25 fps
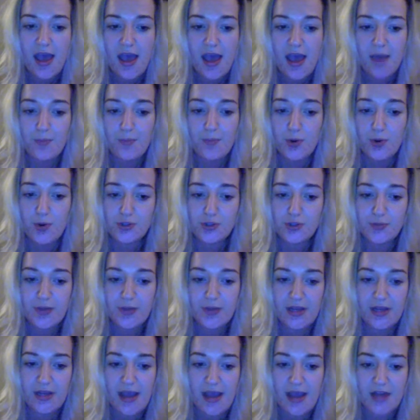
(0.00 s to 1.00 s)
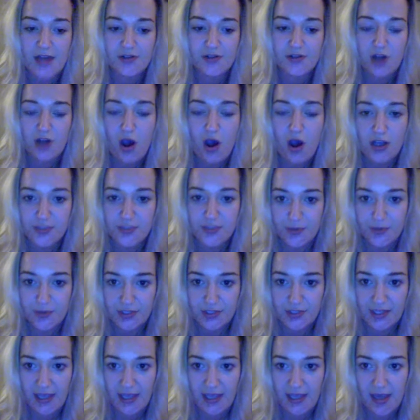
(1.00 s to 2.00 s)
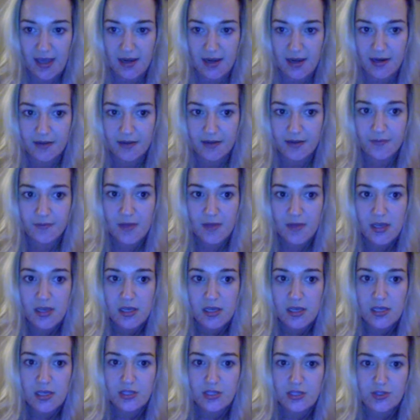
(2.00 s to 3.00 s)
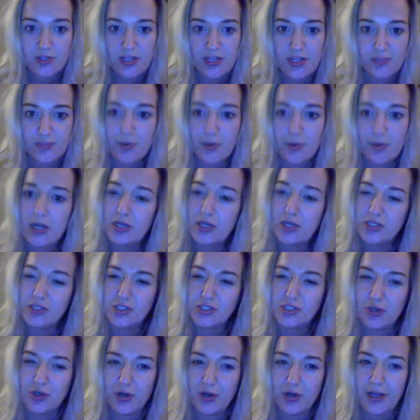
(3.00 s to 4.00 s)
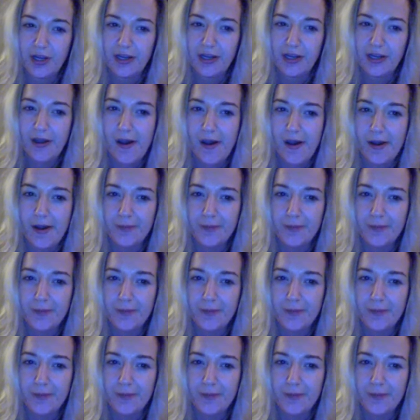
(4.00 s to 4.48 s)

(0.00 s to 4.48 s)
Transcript: at most pediatric hospitals in Canada. So that's pretty concerning.